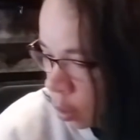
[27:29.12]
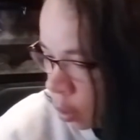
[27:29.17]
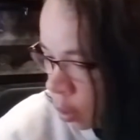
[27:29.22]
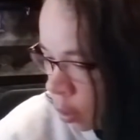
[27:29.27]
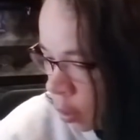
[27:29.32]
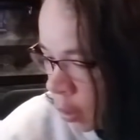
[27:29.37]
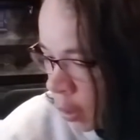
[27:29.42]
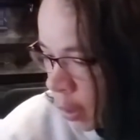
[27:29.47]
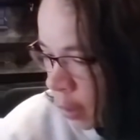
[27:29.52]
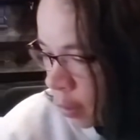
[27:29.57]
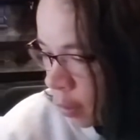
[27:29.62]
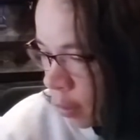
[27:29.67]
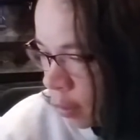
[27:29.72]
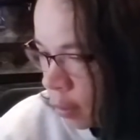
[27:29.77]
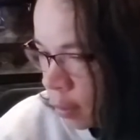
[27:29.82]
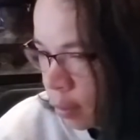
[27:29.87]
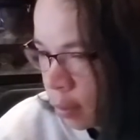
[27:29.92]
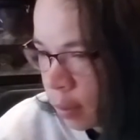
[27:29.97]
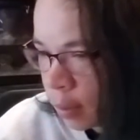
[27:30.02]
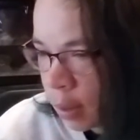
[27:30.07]
Let's
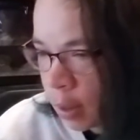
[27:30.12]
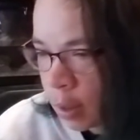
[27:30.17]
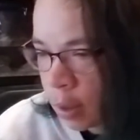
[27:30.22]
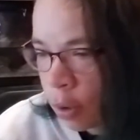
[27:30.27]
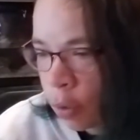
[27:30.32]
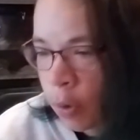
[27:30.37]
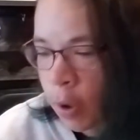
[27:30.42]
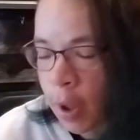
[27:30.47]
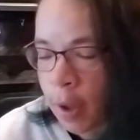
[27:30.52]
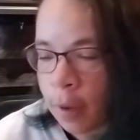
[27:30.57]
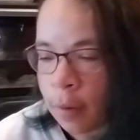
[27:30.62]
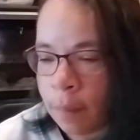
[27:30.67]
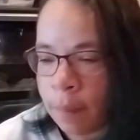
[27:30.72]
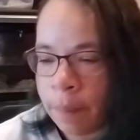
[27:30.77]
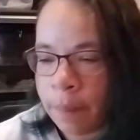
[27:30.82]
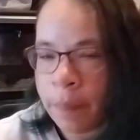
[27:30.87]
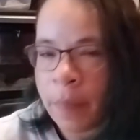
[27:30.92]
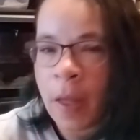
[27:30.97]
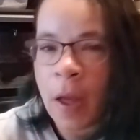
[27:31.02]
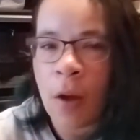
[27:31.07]
see. Okay,
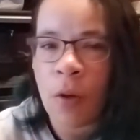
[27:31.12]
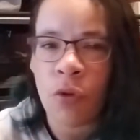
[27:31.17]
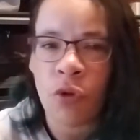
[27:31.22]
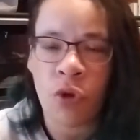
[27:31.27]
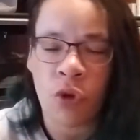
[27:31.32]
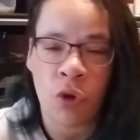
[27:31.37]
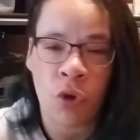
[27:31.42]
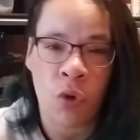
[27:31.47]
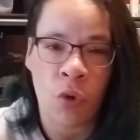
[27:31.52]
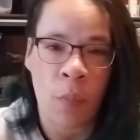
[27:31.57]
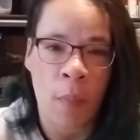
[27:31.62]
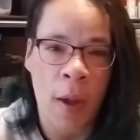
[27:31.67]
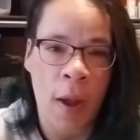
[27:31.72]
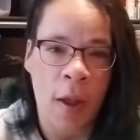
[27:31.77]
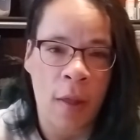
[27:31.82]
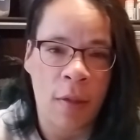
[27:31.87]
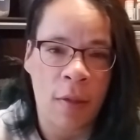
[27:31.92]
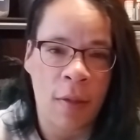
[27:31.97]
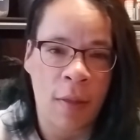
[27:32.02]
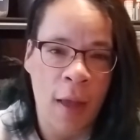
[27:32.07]
now to
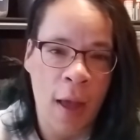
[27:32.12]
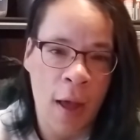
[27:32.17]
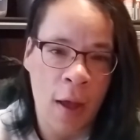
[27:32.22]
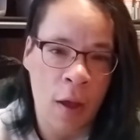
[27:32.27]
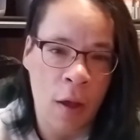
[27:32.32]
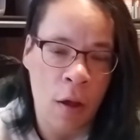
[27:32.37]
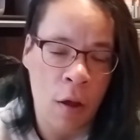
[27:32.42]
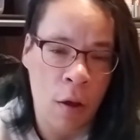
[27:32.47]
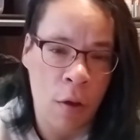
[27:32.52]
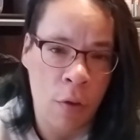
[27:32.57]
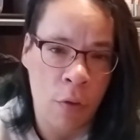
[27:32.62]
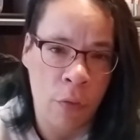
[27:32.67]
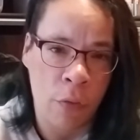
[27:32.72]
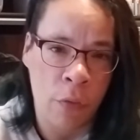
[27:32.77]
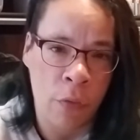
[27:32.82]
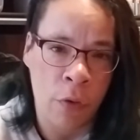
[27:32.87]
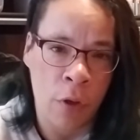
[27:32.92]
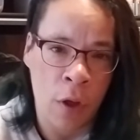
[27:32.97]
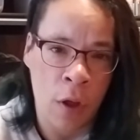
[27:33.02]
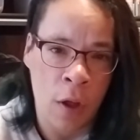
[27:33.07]
my stack
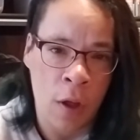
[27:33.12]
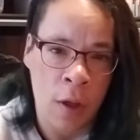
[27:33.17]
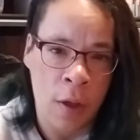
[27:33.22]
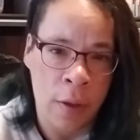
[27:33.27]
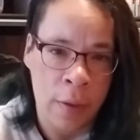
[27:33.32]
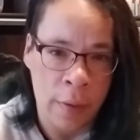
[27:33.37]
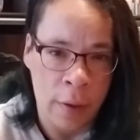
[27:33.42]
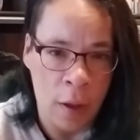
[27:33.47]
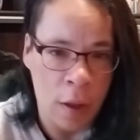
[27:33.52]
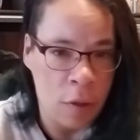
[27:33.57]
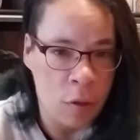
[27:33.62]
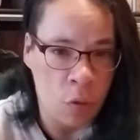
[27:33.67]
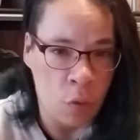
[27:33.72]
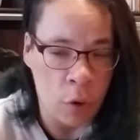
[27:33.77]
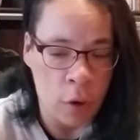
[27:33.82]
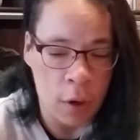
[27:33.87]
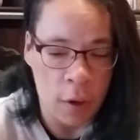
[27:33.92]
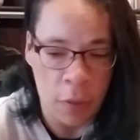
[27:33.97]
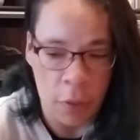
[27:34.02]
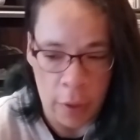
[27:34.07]
of
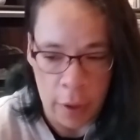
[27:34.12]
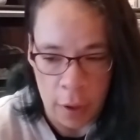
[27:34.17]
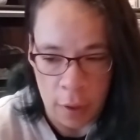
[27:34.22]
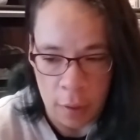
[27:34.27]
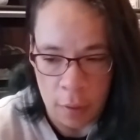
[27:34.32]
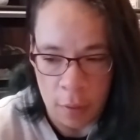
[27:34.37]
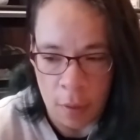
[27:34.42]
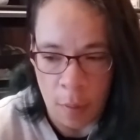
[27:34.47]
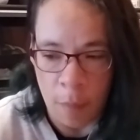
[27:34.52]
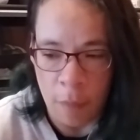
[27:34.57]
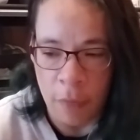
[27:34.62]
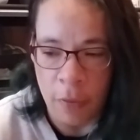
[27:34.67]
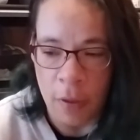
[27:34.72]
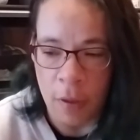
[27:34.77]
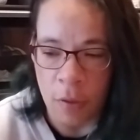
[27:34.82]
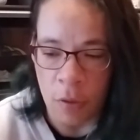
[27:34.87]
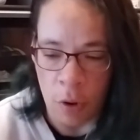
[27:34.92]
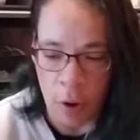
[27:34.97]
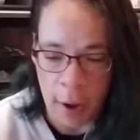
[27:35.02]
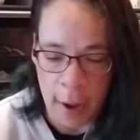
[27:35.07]
assorted things. Some of
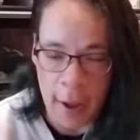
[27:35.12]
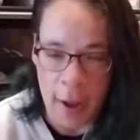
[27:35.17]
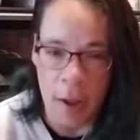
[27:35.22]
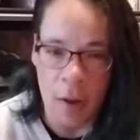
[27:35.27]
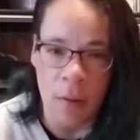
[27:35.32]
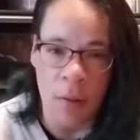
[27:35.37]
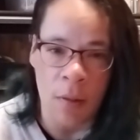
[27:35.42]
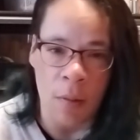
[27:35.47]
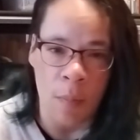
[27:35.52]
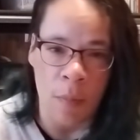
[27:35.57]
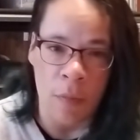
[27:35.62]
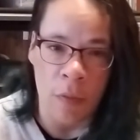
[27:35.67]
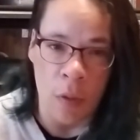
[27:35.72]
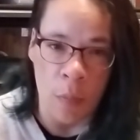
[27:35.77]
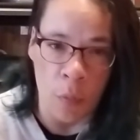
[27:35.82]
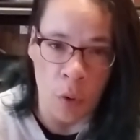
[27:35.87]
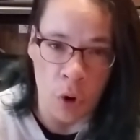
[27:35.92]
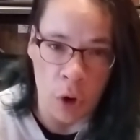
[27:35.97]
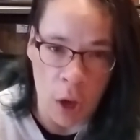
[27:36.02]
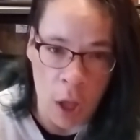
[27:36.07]
these are Hades, some of
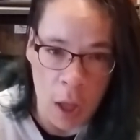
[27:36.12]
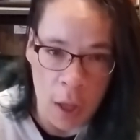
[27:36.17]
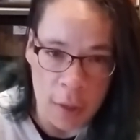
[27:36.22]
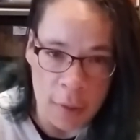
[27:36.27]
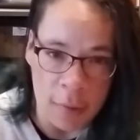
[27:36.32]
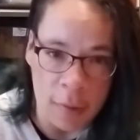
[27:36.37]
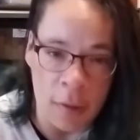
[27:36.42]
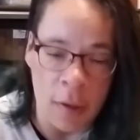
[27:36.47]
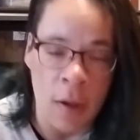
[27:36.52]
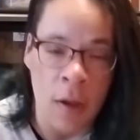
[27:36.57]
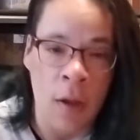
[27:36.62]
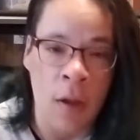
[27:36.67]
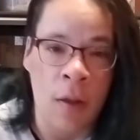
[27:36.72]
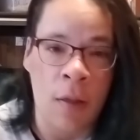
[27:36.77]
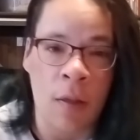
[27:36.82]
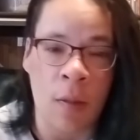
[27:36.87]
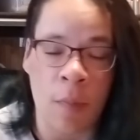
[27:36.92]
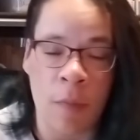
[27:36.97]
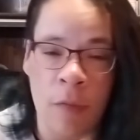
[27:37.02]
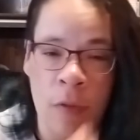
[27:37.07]
them are not.
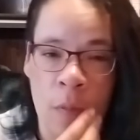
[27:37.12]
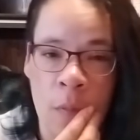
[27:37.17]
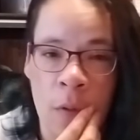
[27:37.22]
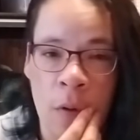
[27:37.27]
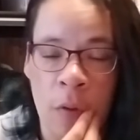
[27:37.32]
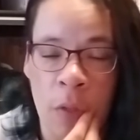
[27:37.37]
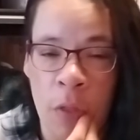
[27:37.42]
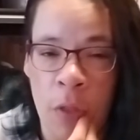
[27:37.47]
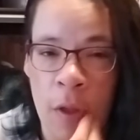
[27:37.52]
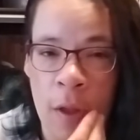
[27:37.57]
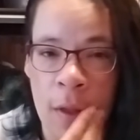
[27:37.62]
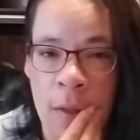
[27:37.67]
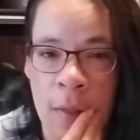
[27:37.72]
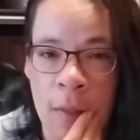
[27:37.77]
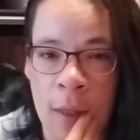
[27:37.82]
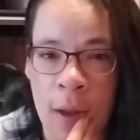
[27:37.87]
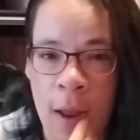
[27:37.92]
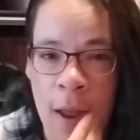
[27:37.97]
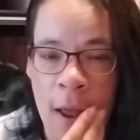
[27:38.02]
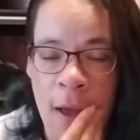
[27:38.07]
Some of them are
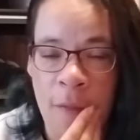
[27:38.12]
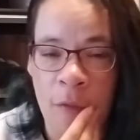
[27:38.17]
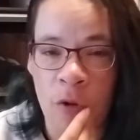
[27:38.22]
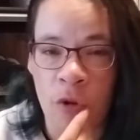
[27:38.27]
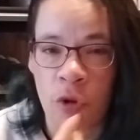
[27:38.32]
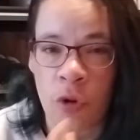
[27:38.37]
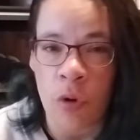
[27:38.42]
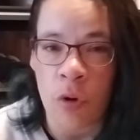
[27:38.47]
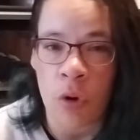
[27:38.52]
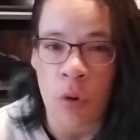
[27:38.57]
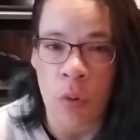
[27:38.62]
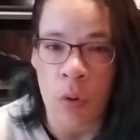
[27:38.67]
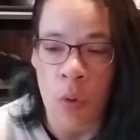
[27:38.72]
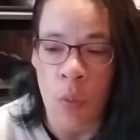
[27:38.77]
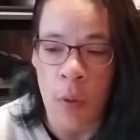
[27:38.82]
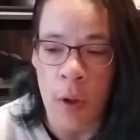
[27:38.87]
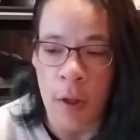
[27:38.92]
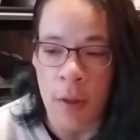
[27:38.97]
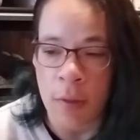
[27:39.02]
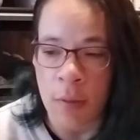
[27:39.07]
things that I haven't shown you in
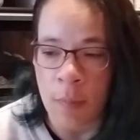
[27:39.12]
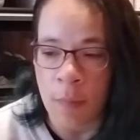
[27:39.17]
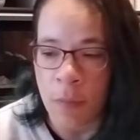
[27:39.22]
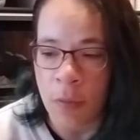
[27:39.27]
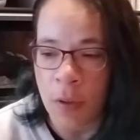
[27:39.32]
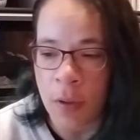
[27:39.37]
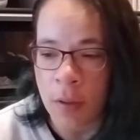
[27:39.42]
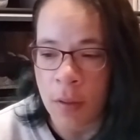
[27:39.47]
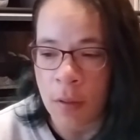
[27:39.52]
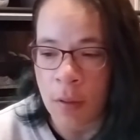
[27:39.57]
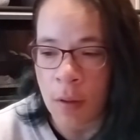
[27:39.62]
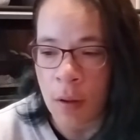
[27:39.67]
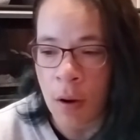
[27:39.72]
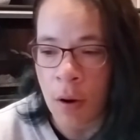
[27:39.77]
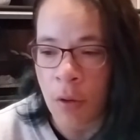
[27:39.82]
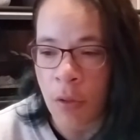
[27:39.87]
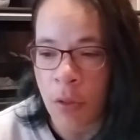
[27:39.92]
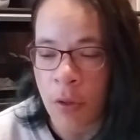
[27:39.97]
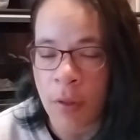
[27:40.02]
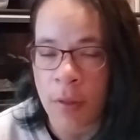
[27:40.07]
a while. Some of things
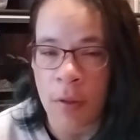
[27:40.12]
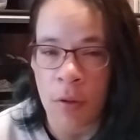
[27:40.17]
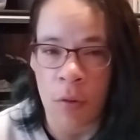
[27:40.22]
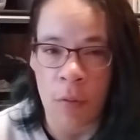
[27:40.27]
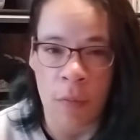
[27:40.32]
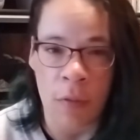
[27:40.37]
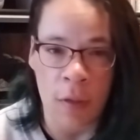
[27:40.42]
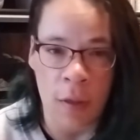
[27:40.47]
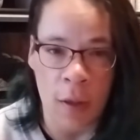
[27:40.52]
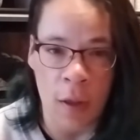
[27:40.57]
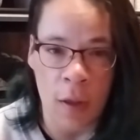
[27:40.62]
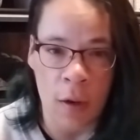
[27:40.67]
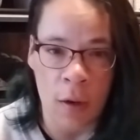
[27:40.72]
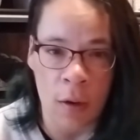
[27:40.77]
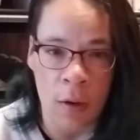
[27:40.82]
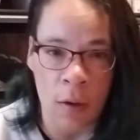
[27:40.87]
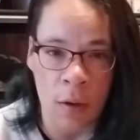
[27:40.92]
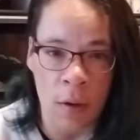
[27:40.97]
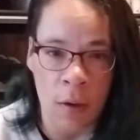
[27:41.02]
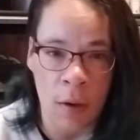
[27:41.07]
are things that you have
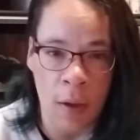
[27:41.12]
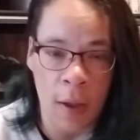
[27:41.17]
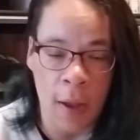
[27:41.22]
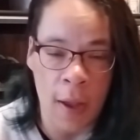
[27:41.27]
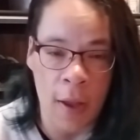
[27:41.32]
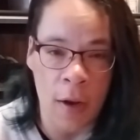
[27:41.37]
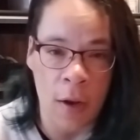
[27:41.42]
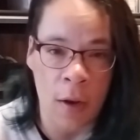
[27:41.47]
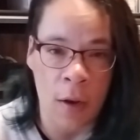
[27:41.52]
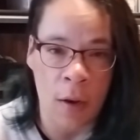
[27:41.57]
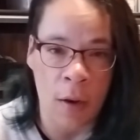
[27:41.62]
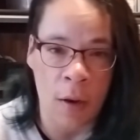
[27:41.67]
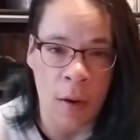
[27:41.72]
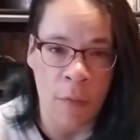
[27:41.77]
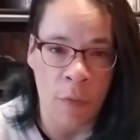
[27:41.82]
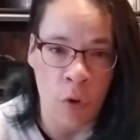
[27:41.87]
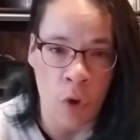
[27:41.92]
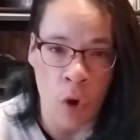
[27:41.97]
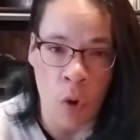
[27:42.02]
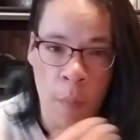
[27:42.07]
seen
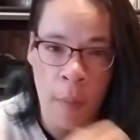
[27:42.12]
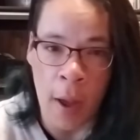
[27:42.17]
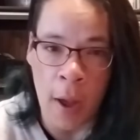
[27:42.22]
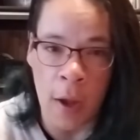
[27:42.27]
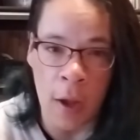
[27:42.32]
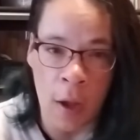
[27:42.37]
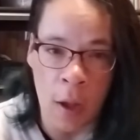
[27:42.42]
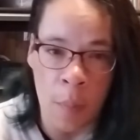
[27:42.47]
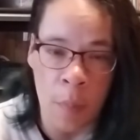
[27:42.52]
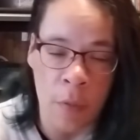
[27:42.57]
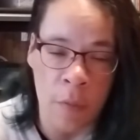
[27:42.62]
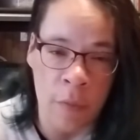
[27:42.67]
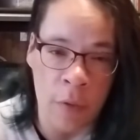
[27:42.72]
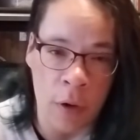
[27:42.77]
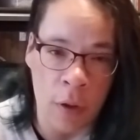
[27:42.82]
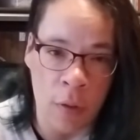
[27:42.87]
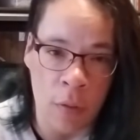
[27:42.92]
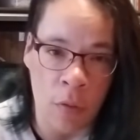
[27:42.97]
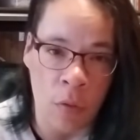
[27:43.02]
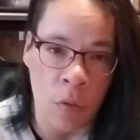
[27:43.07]
if you go back a couple of
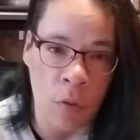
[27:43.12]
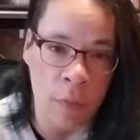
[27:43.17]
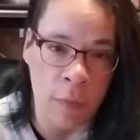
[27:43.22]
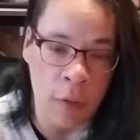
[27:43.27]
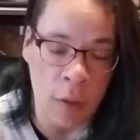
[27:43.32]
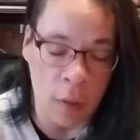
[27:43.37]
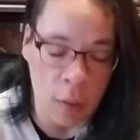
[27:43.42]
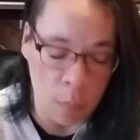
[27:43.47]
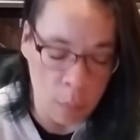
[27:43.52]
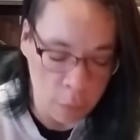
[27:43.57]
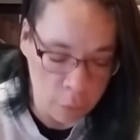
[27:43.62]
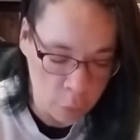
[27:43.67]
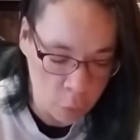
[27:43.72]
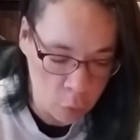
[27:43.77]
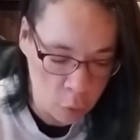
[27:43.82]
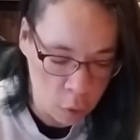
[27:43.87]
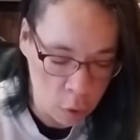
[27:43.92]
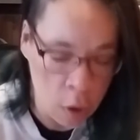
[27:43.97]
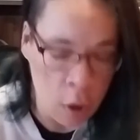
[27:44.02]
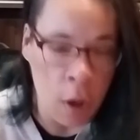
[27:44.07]
videos, you'll have seen them
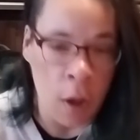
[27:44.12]
before.